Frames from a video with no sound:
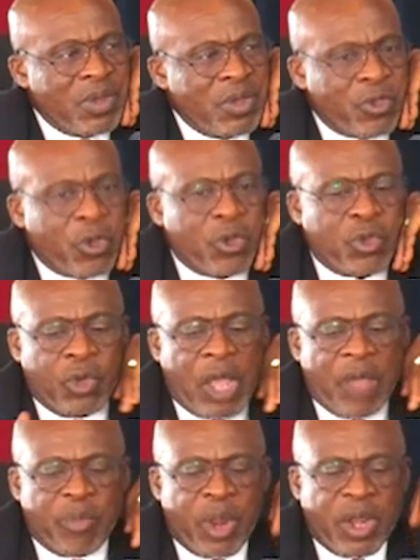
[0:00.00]
So you
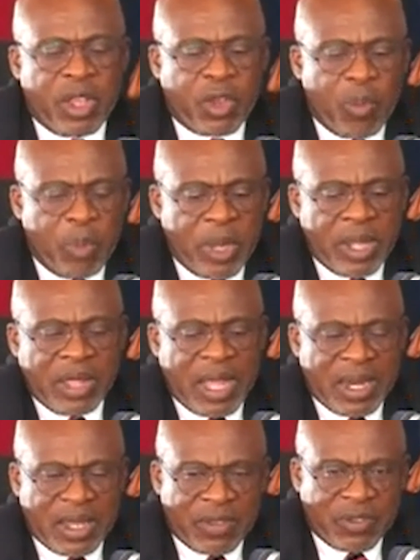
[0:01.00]
have brought a complaint
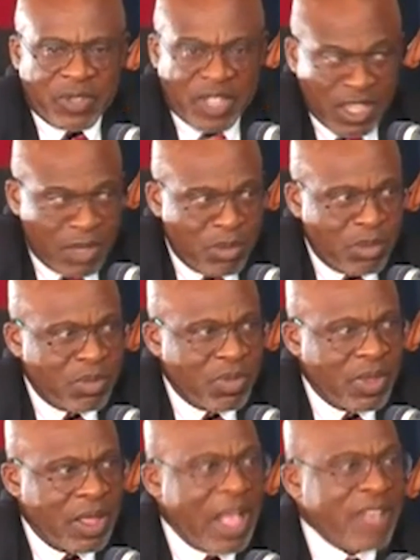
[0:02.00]
that this team
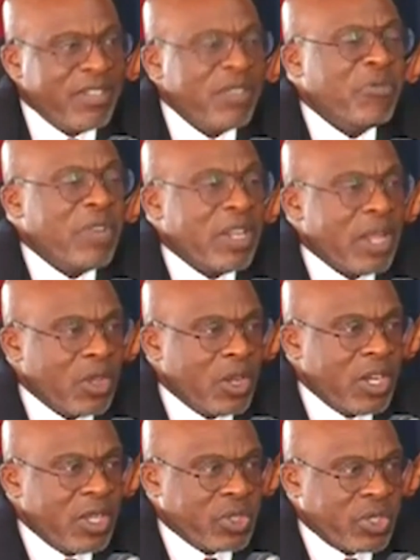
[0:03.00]
has inflated your
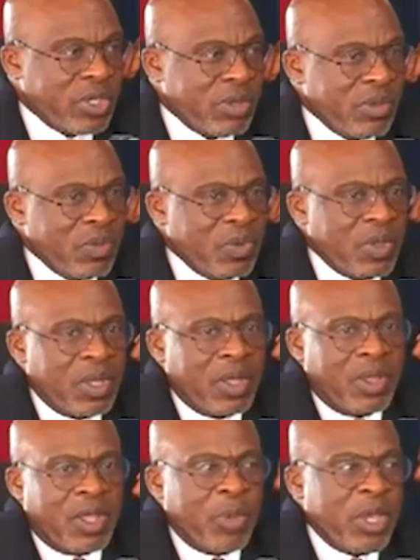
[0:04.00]

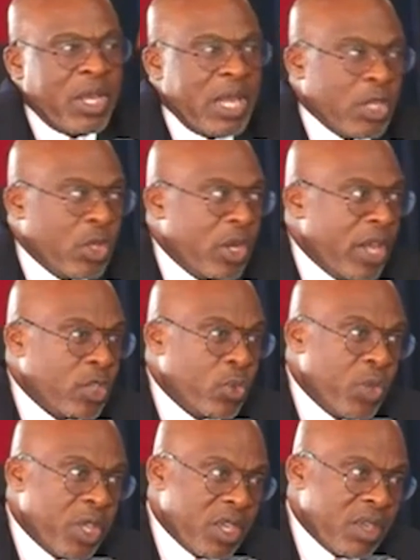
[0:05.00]
list. There'll be election next
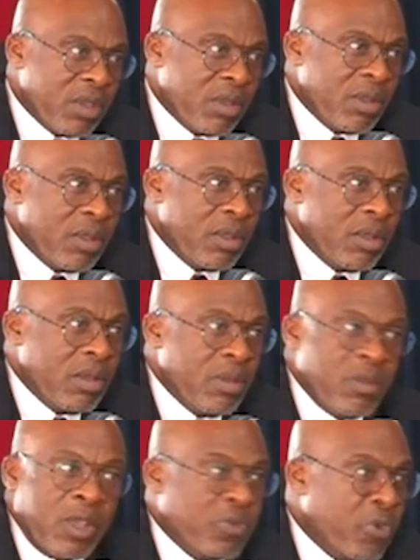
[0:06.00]
week.
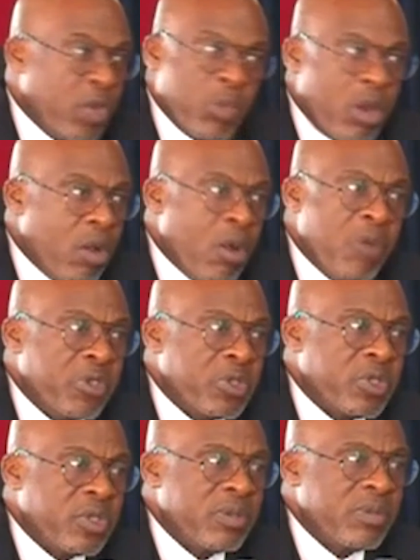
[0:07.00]
Just vote him out of
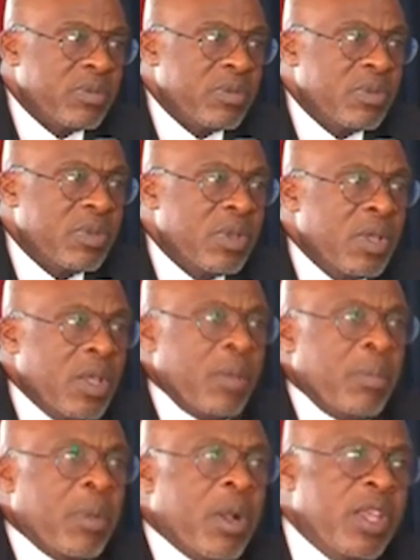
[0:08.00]
office.
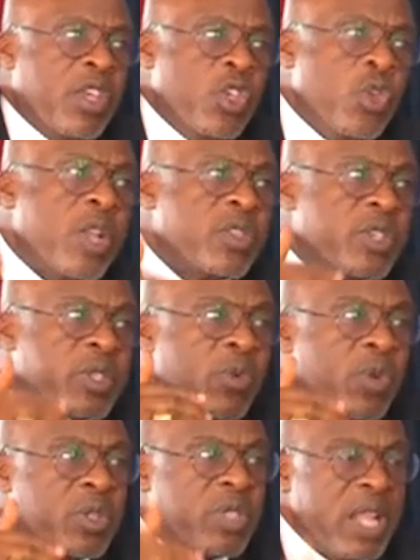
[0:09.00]
Because the UN system
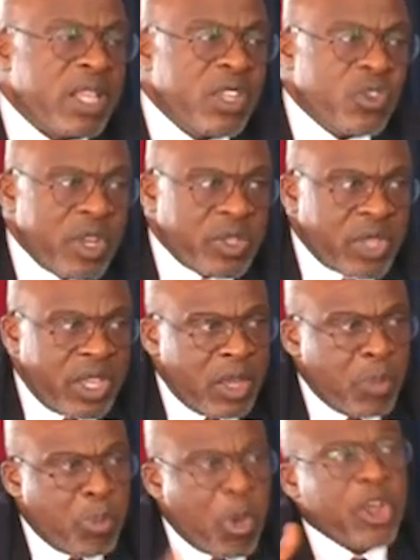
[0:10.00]
was not interested
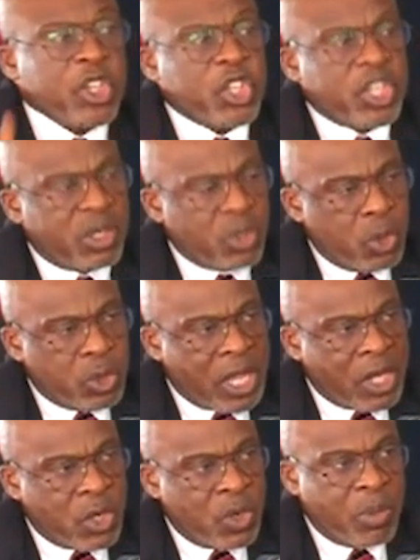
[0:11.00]
in punishing those
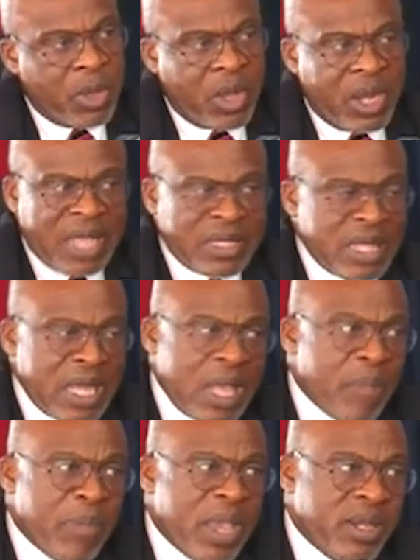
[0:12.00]
that are doing it, because that's not
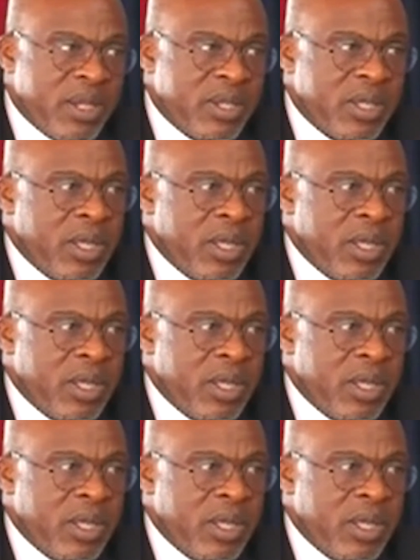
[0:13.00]
their mandate.